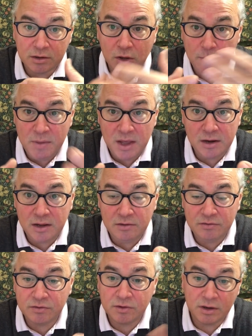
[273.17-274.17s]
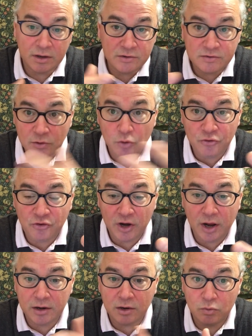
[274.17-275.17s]
committees
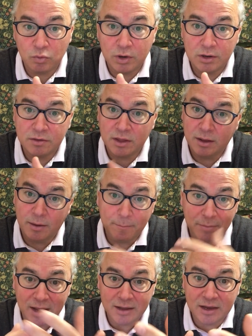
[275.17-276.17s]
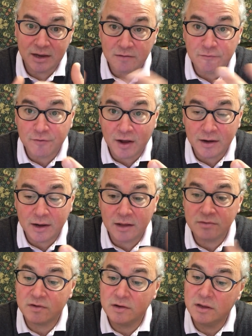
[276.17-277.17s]
associated with banking and
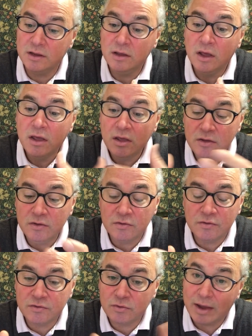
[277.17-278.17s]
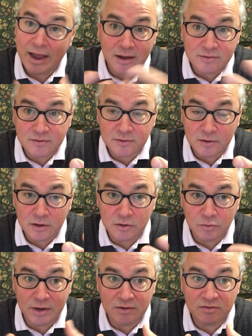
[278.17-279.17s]
finance, and he used to ask
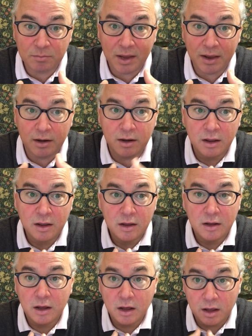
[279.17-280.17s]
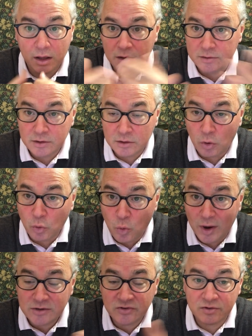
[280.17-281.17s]
Greenspan
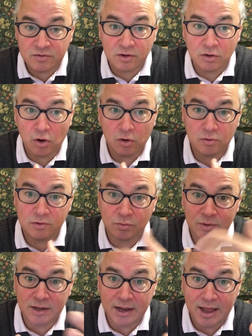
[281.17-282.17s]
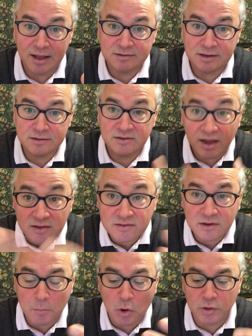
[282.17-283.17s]
questions in Congress when they had their
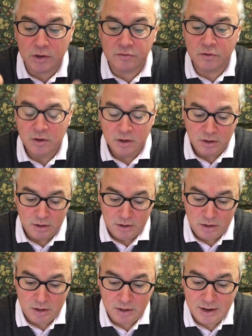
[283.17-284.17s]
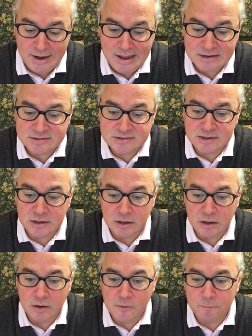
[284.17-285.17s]
testimonies. And I asked
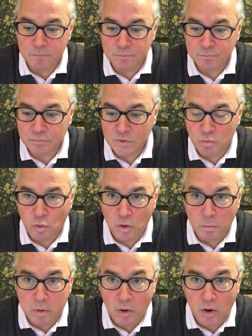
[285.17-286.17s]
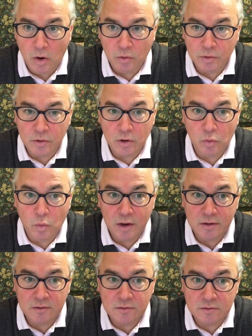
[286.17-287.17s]
Ron Paul,
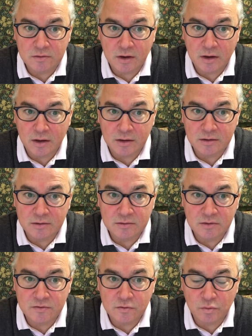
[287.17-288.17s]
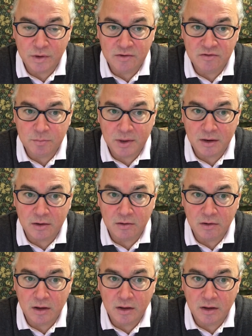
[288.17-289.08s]
what does Greenspan